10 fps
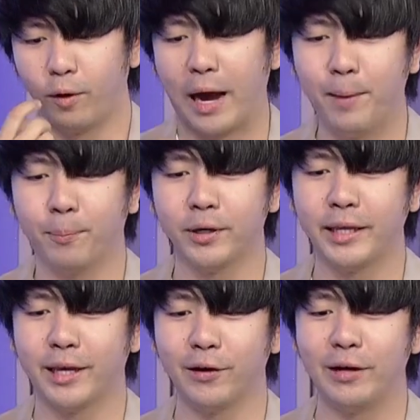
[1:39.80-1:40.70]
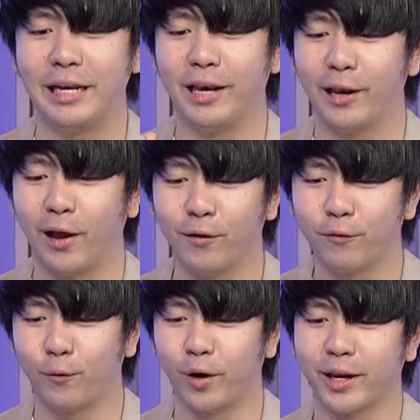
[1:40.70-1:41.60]
I particularly
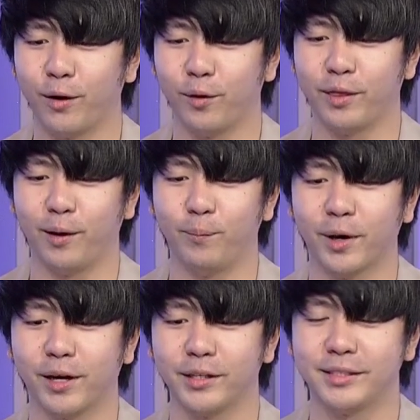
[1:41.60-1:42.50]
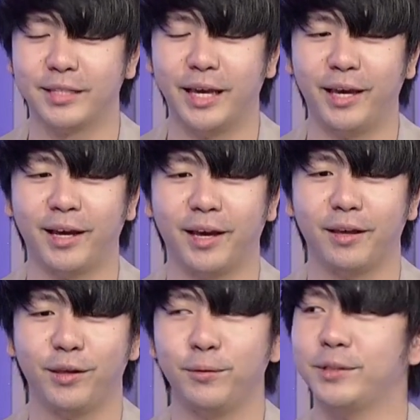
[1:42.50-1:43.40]
love working with them because they
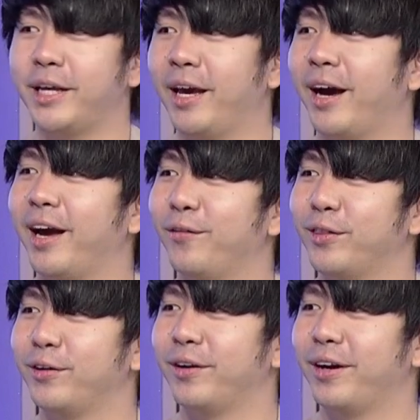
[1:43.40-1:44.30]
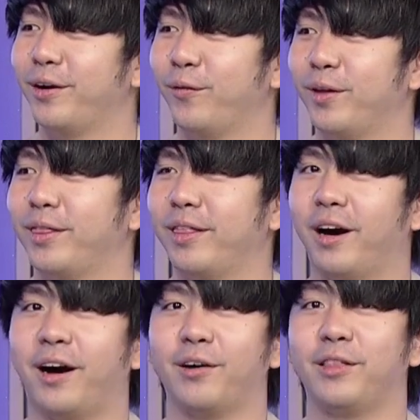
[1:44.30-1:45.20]
use AI with their with
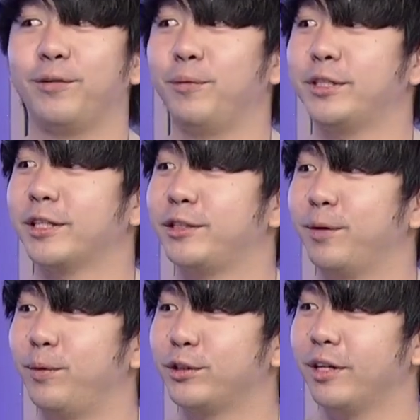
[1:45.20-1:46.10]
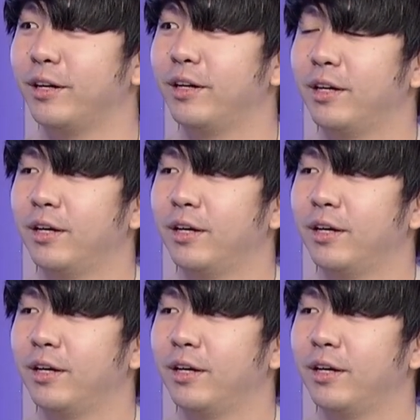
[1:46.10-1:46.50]
uh, their music distribution.